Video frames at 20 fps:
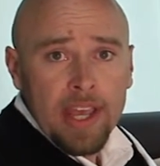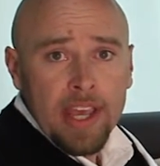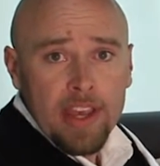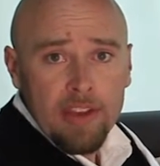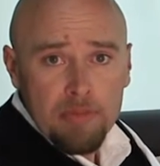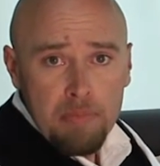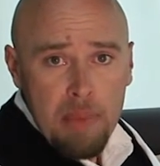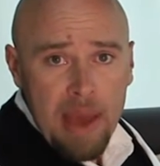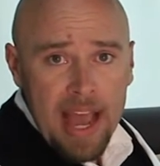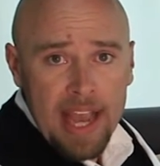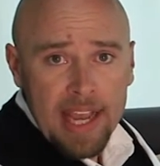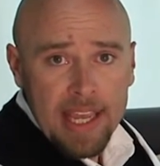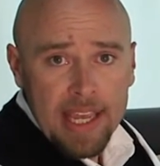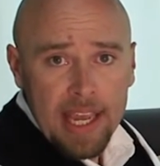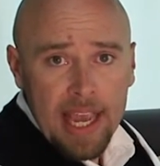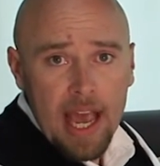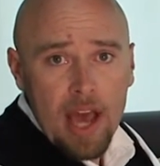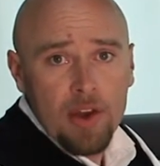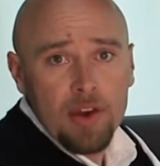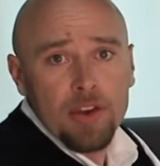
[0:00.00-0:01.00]
if
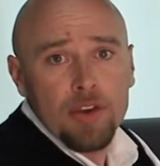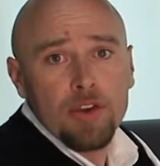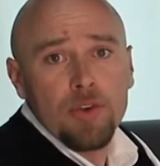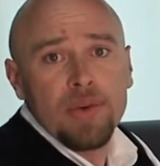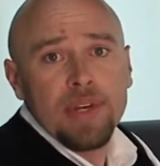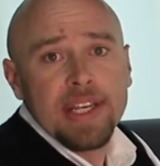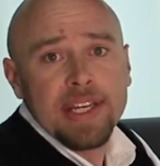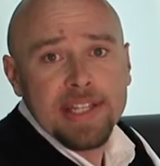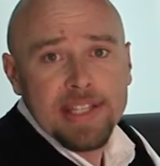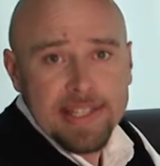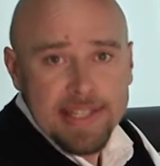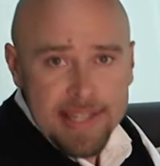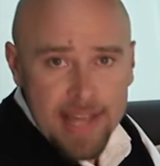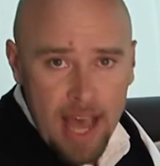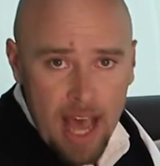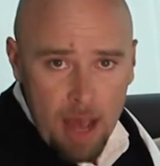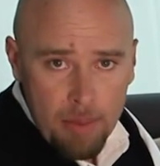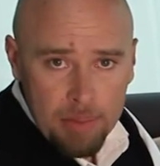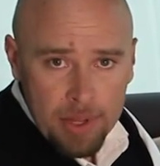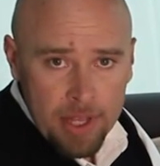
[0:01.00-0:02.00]
backing out and you need to
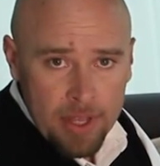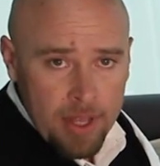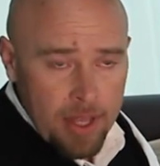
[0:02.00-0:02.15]
stop.